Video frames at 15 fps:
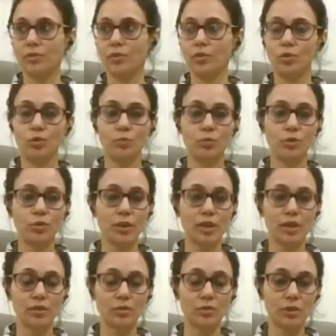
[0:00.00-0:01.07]
Hope you
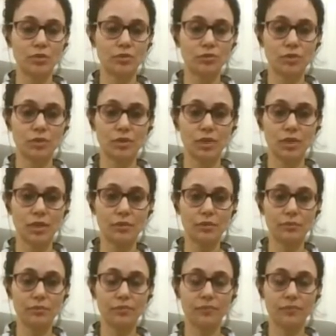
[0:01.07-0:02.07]
had a wonderful time.